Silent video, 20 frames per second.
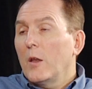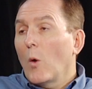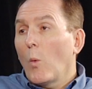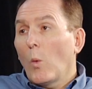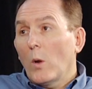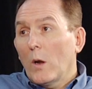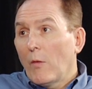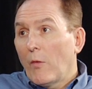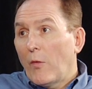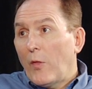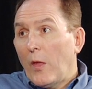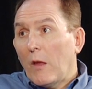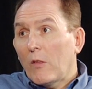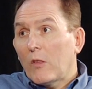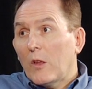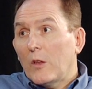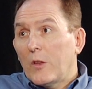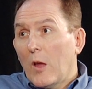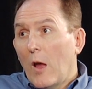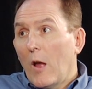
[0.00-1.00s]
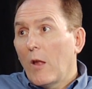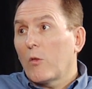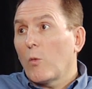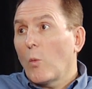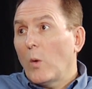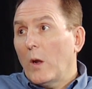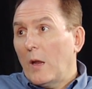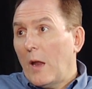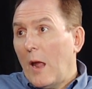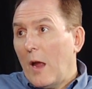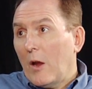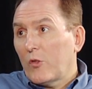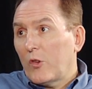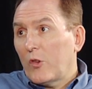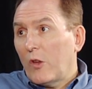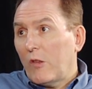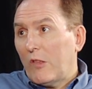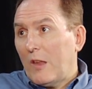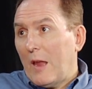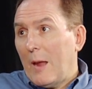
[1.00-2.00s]
Now, one of the things it does when it
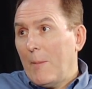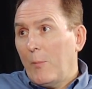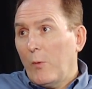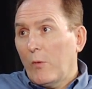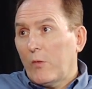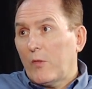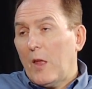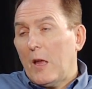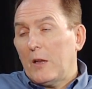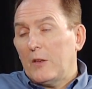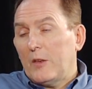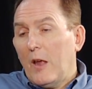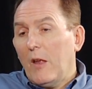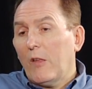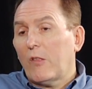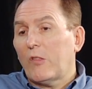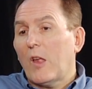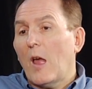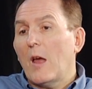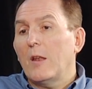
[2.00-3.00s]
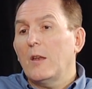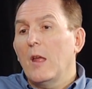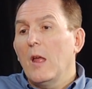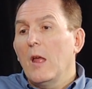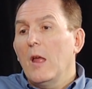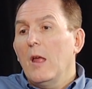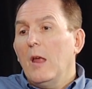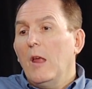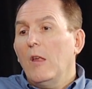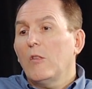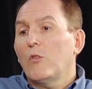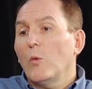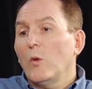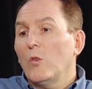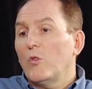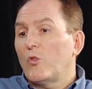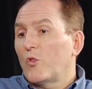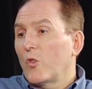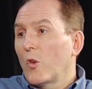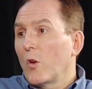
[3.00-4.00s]
actually samples that test set is to
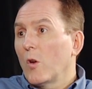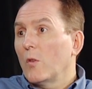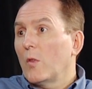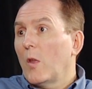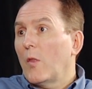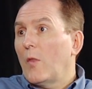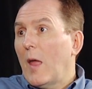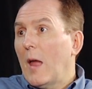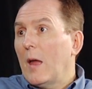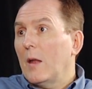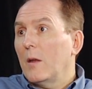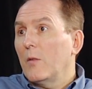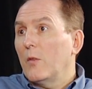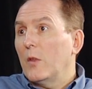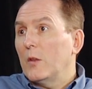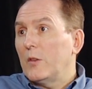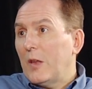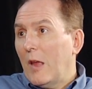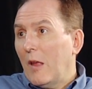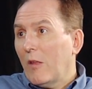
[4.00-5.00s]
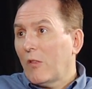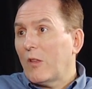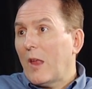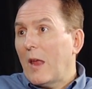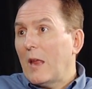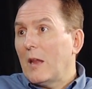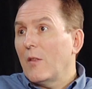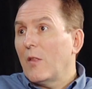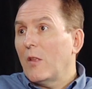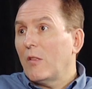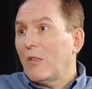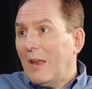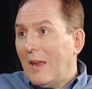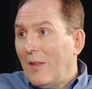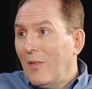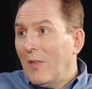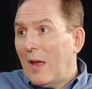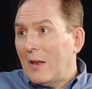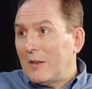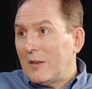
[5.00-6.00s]
ensure that, that the test data that's
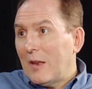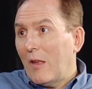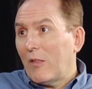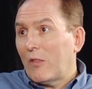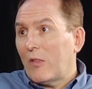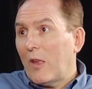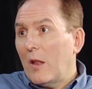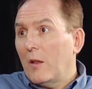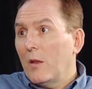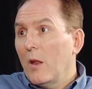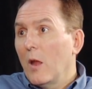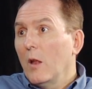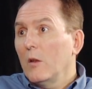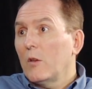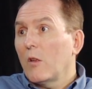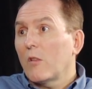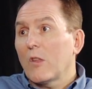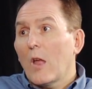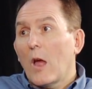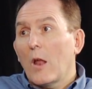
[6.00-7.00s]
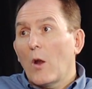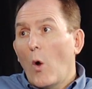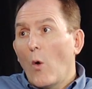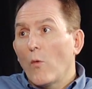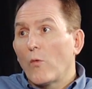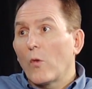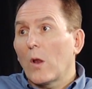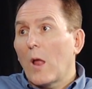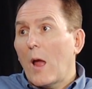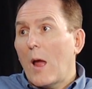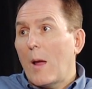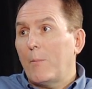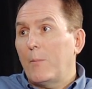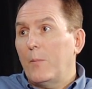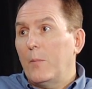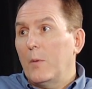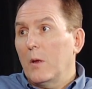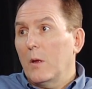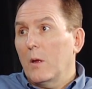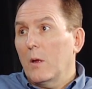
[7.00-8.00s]
in that test set does not
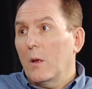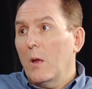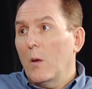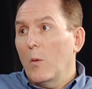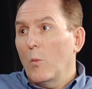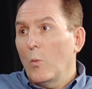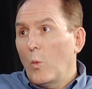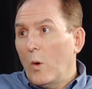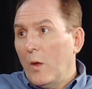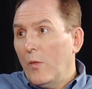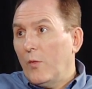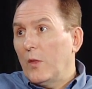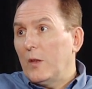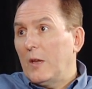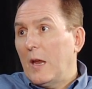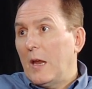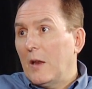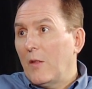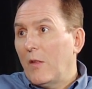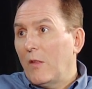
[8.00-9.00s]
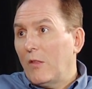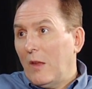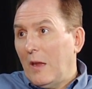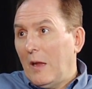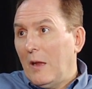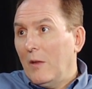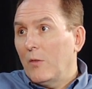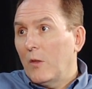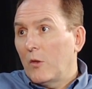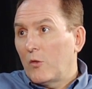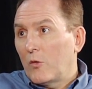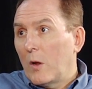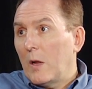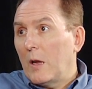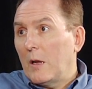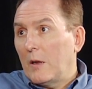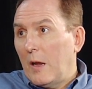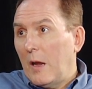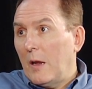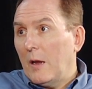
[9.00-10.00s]
overlap with the data that's in the
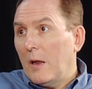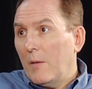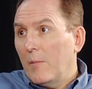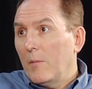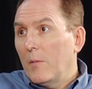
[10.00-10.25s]
training data.